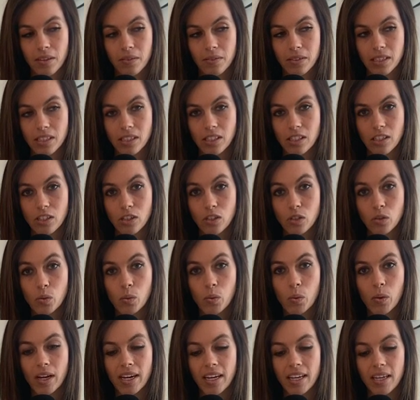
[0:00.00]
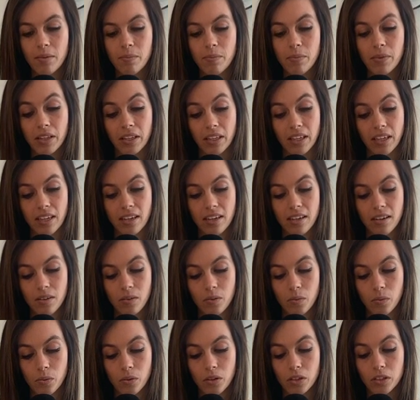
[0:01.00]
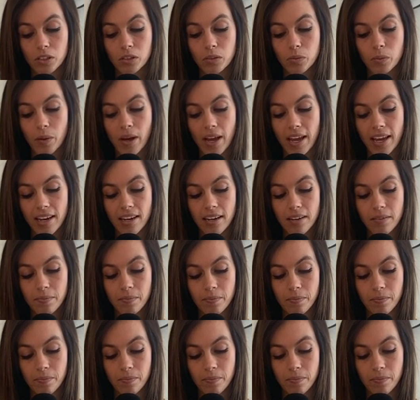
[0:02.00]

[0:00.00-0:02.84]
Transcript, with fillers: It's 20 million worldwide.